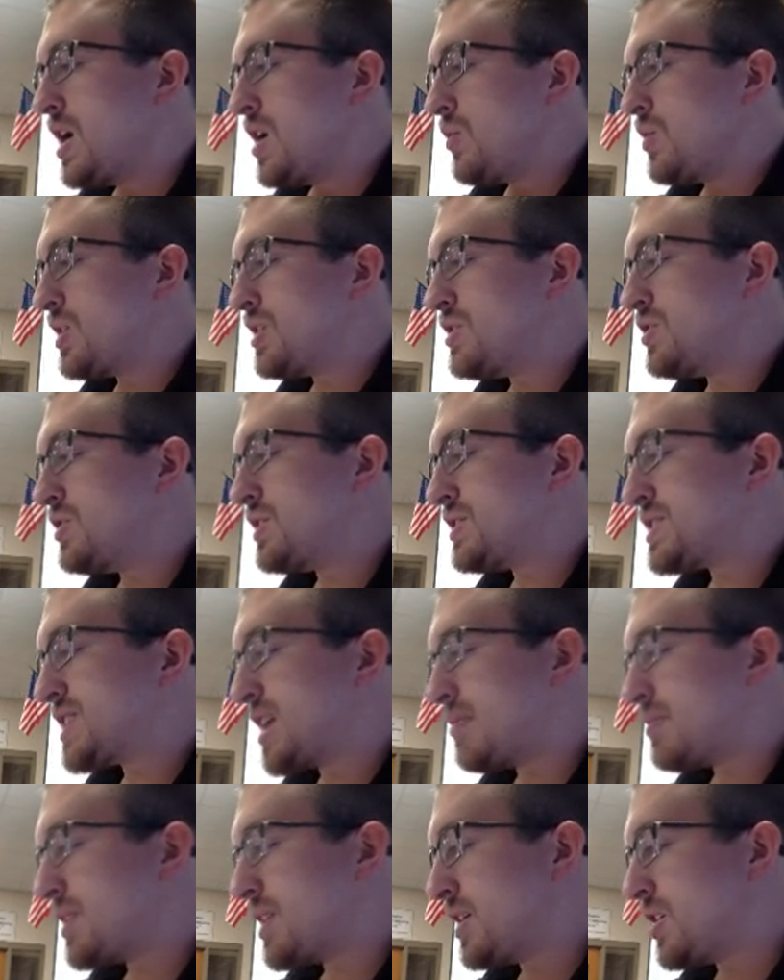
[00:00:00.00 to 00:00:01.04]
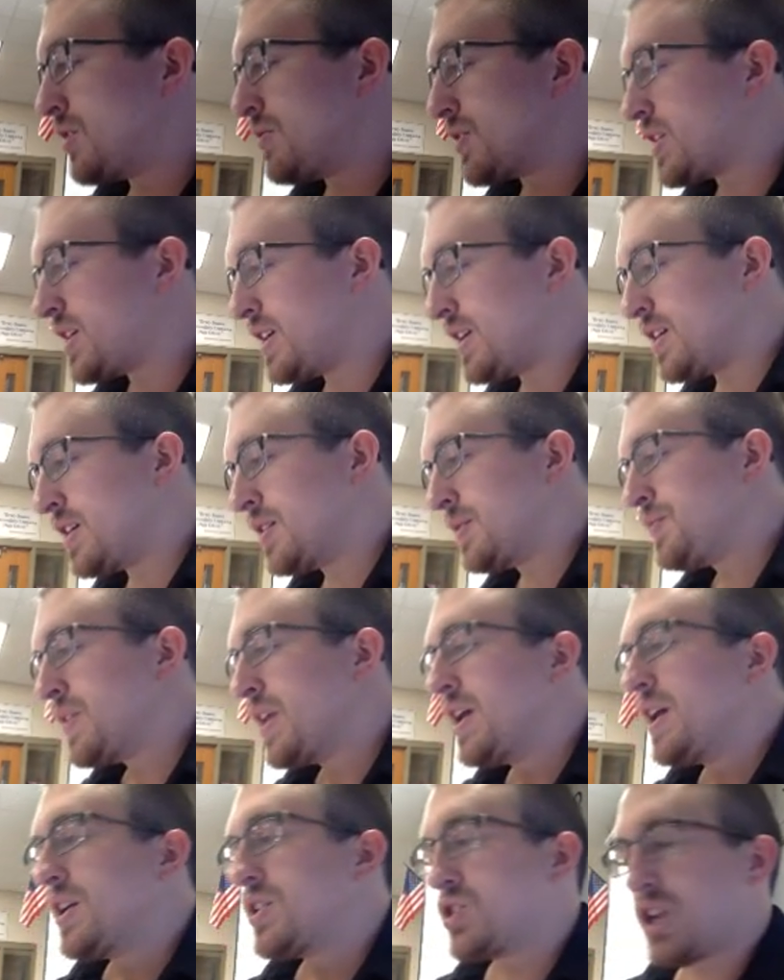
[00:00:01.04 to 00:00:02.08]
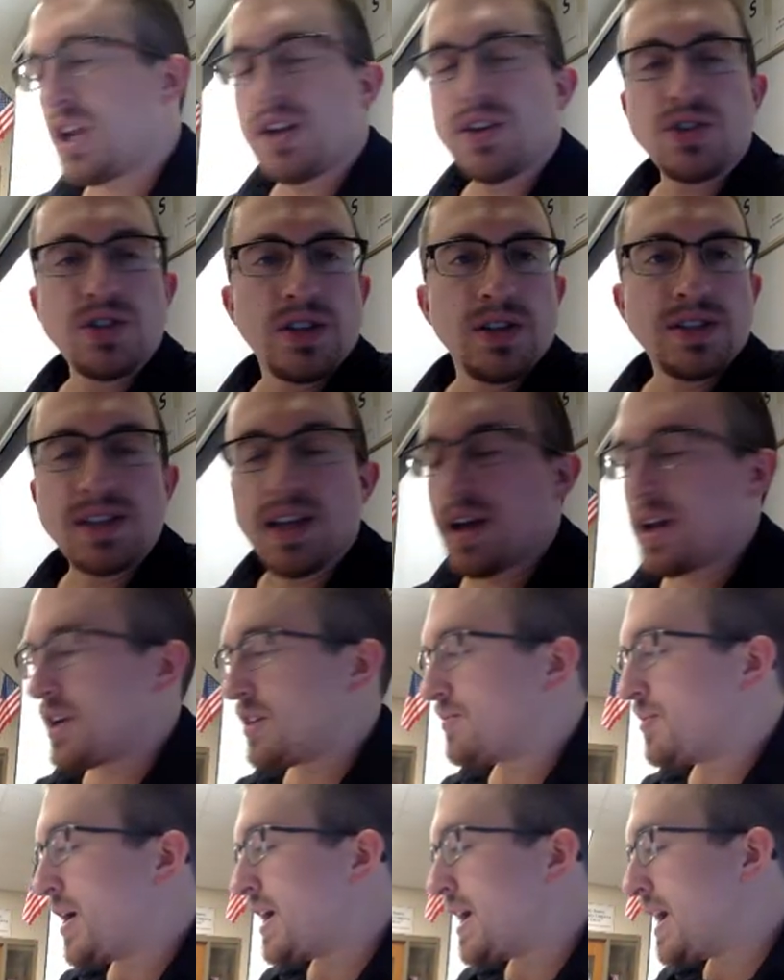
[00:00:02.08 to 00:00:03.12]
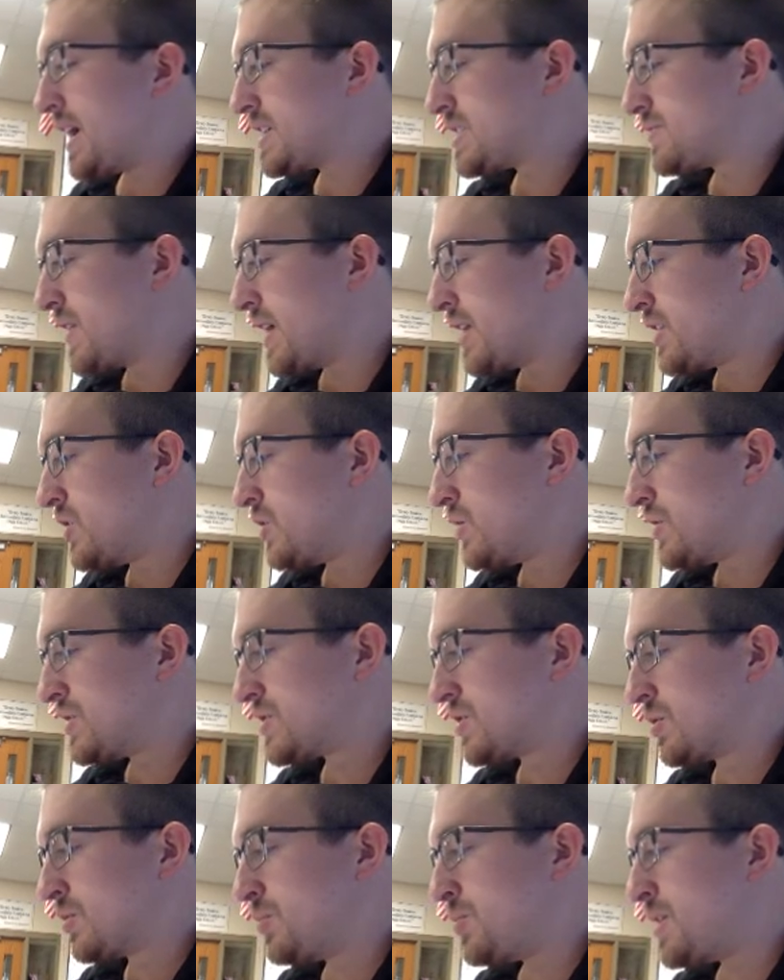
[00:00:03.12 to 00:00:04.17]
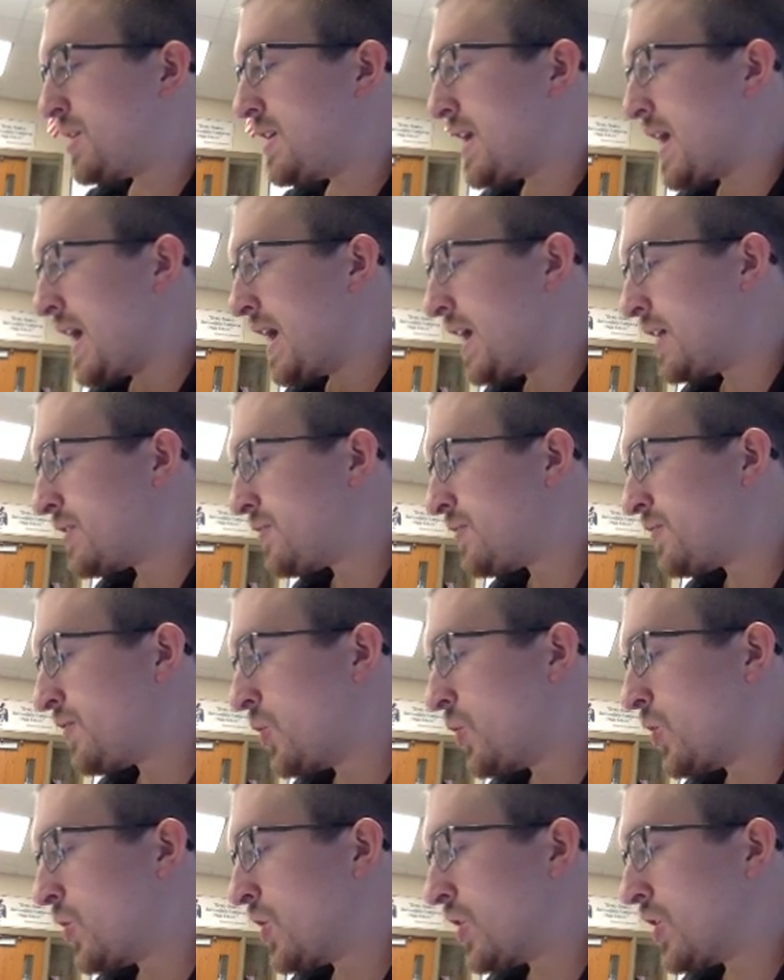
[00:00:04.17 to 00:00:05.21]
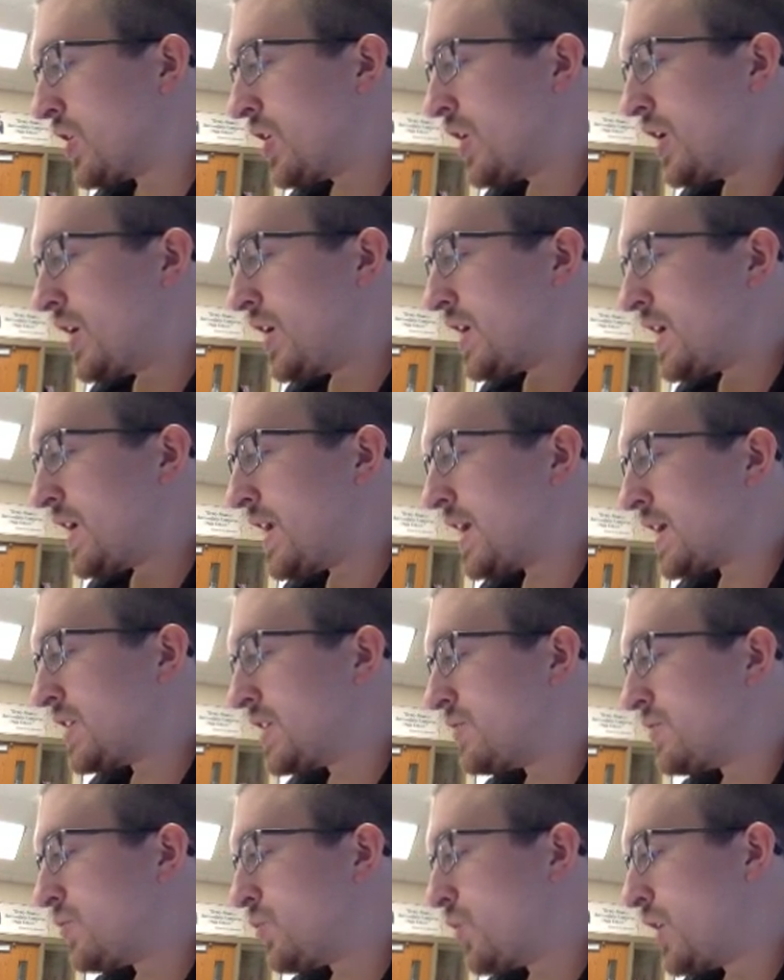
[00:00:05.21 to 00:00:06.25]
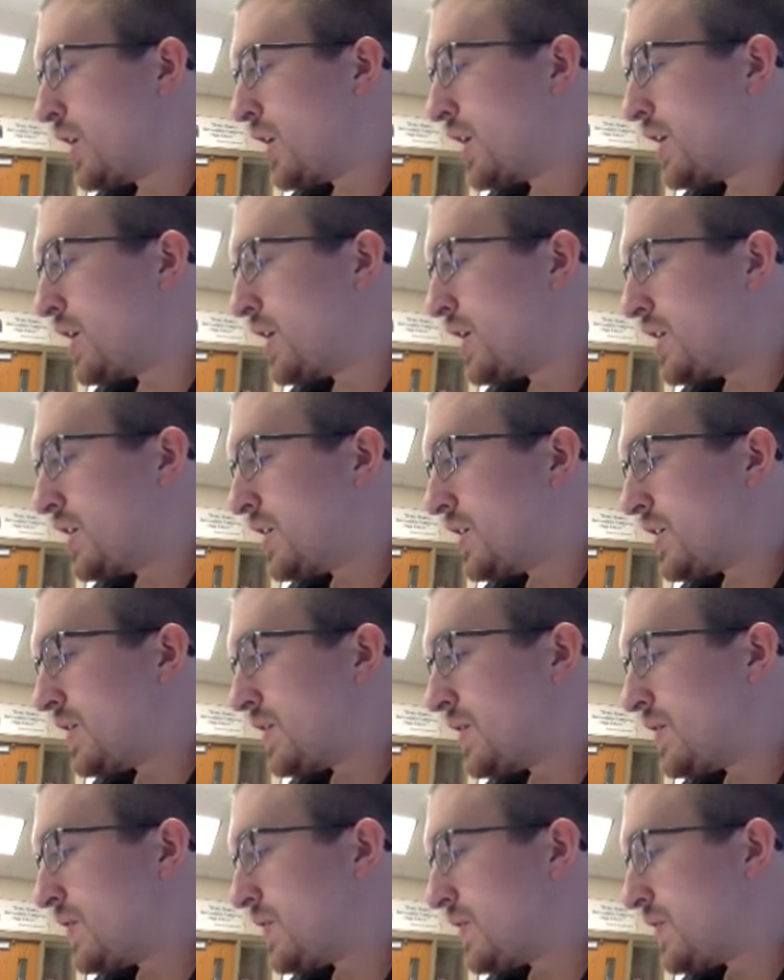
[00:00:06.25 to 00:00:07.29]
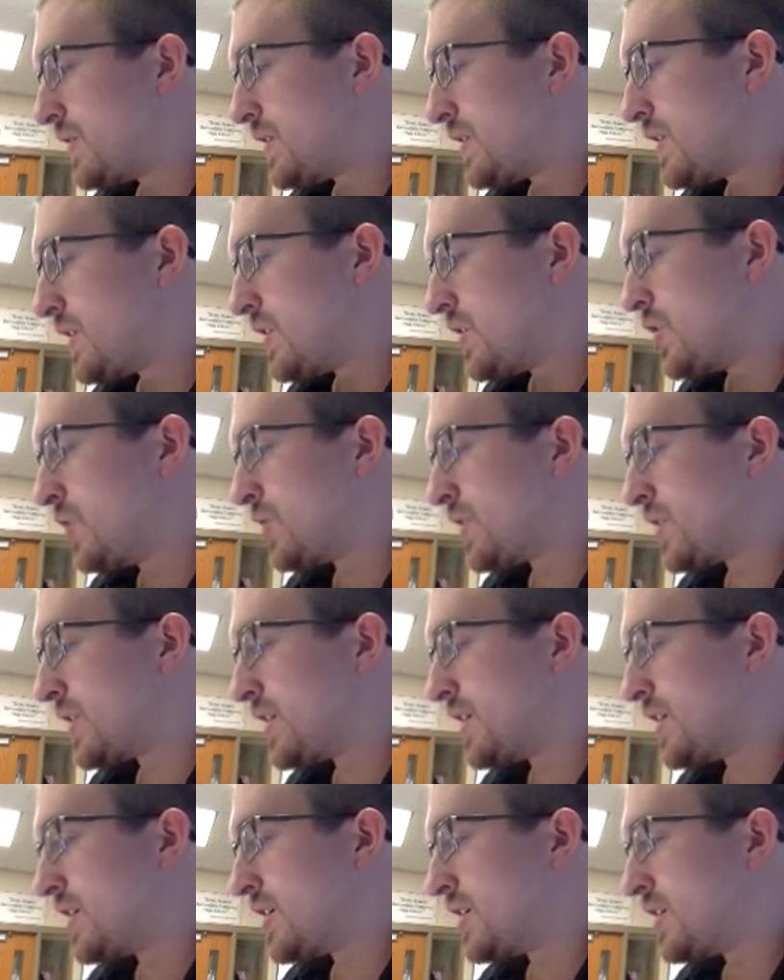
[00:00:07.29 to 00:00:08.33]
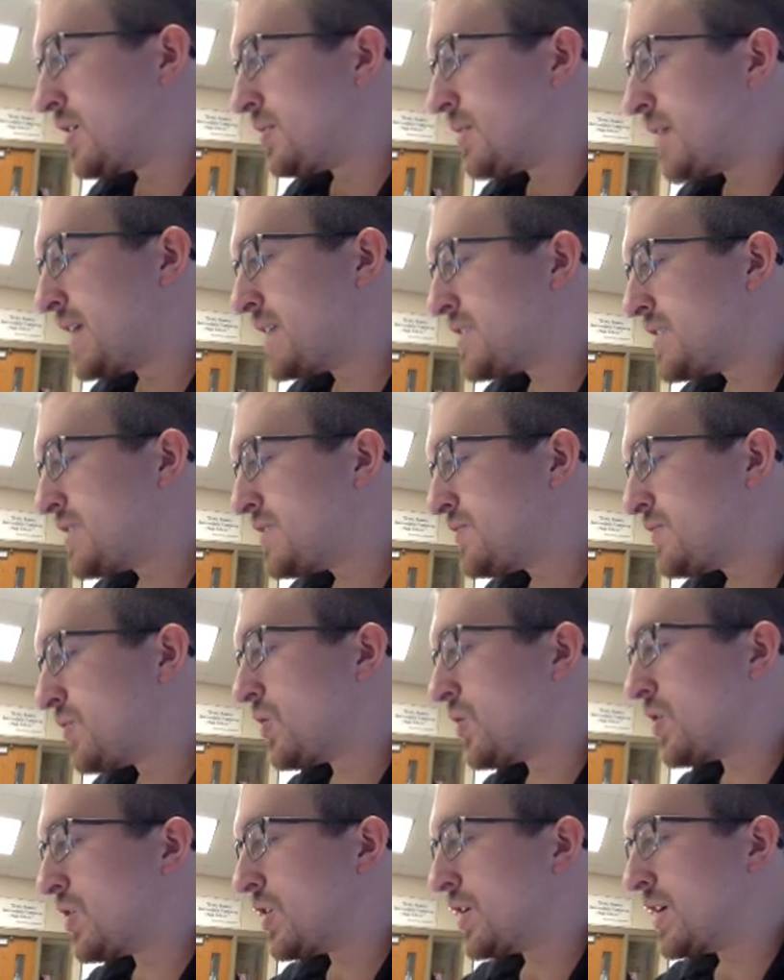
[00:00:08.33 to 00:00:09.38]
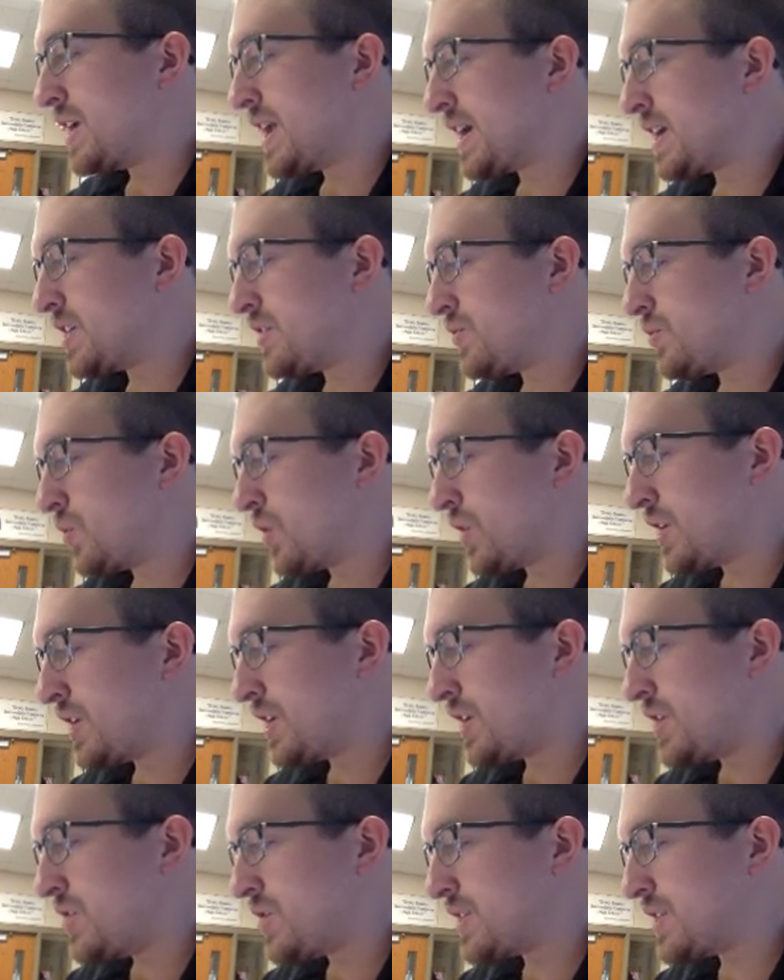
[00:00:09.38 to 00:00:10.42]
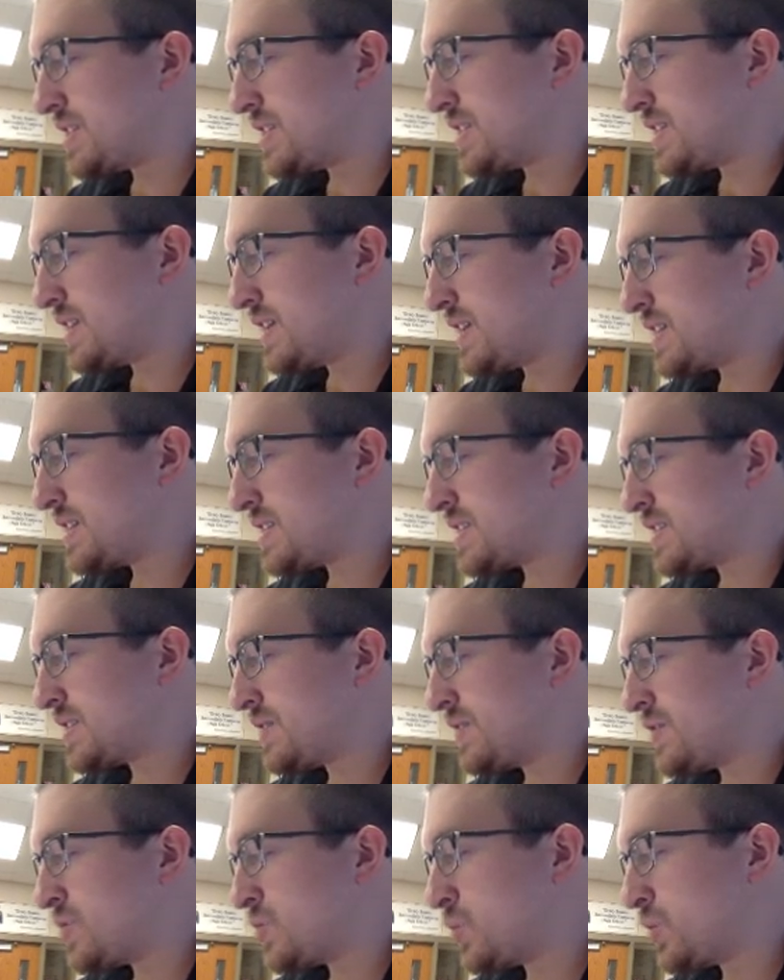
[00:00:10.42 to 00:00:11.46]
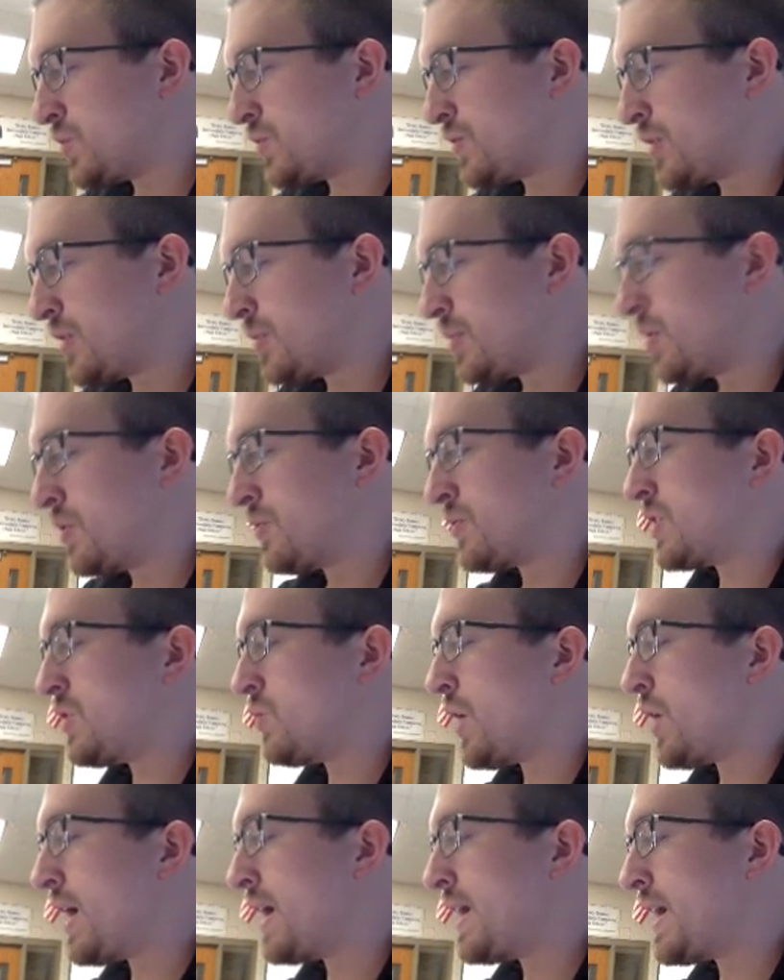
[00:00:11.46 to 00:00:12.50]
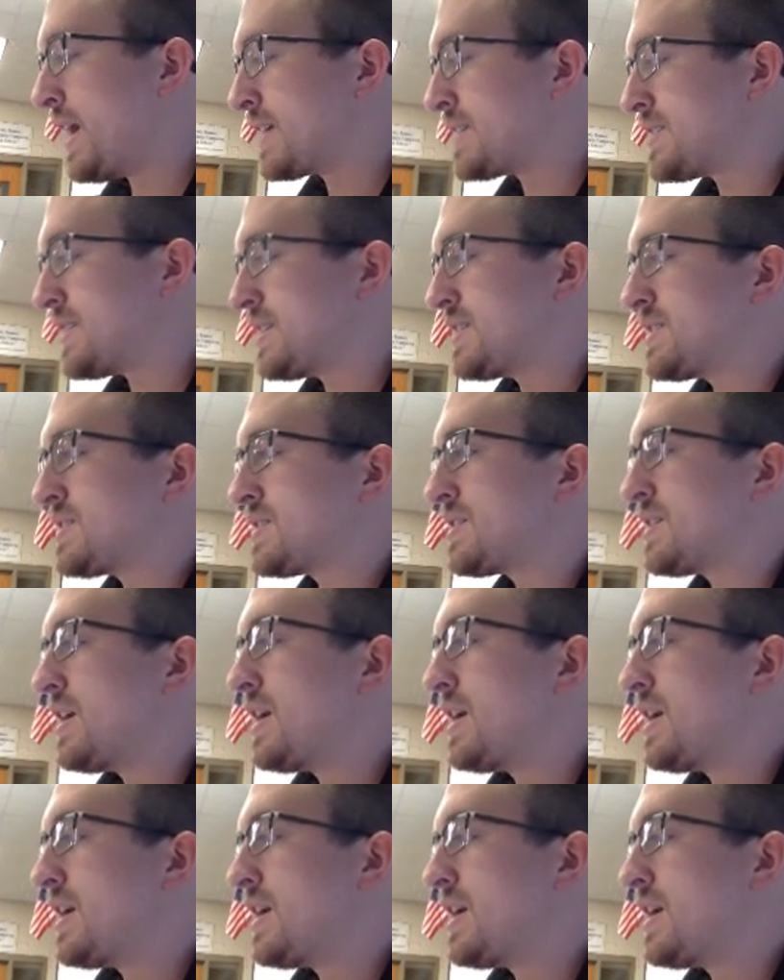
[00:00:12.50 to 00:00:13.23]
We can do the same thing over here. Change the sign of my x value. This will be at 4, -1 over here. +4, -1, and you can see this is a visual flip over the y-axis.